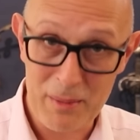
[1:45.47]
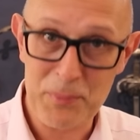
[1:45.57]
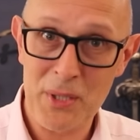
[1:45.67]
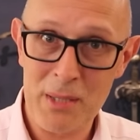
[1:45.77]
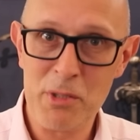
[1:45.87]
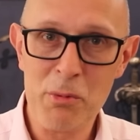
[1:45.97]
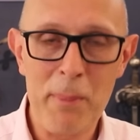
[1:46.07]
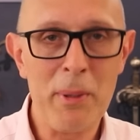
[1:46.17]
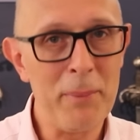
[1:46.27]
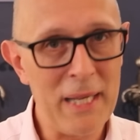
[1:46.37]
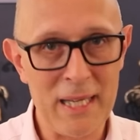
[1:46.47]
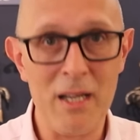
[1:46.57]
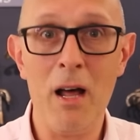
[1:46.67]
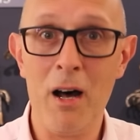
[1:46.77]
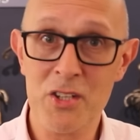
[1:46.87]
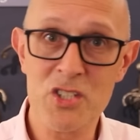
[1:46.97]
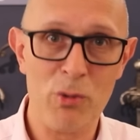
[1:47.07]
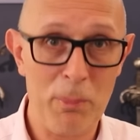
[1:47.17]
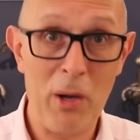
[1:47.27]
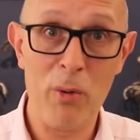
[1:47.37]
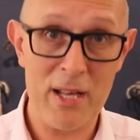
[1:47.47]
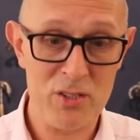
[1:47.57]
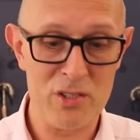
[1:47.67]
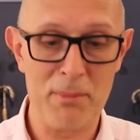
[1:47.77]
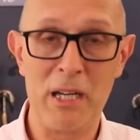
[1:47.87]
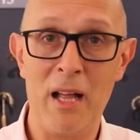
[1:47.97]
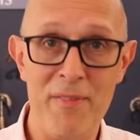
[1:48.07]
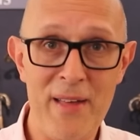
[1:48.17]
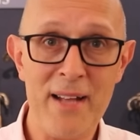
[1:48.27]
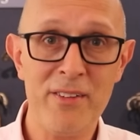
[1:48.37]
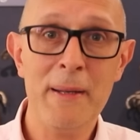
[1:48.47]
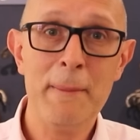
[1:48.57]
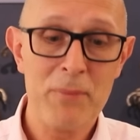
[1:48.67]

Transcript: the primary weapon being a lance or a poleaxe or something like that,